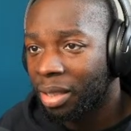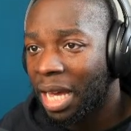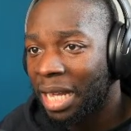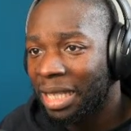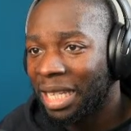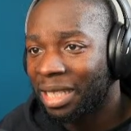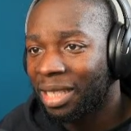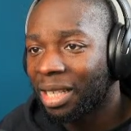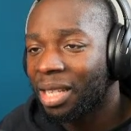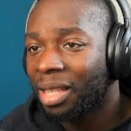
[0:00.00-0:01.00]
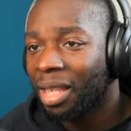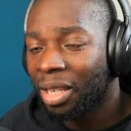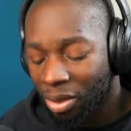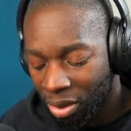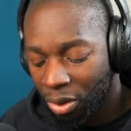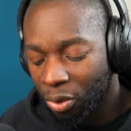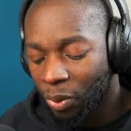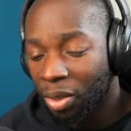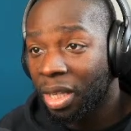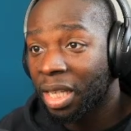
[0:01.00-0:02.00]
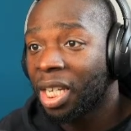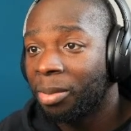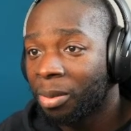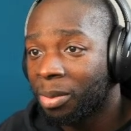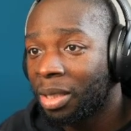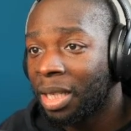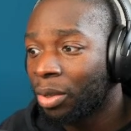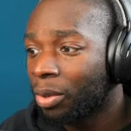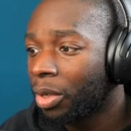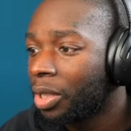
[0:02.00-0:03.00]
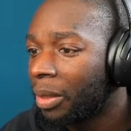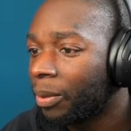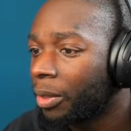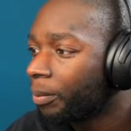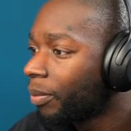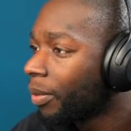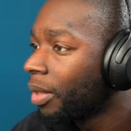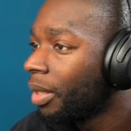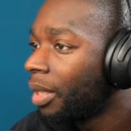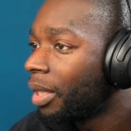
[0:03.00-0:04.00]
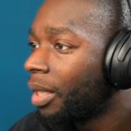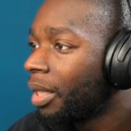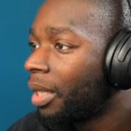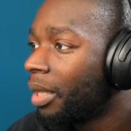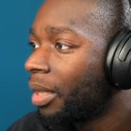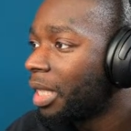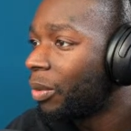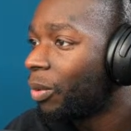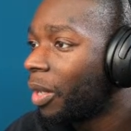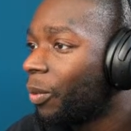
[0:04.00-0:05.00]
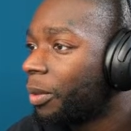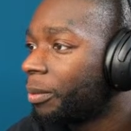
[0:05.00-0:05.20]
At TS check, there's a thing you can do can get TypeScript to check your code. Here we go. This is what I want.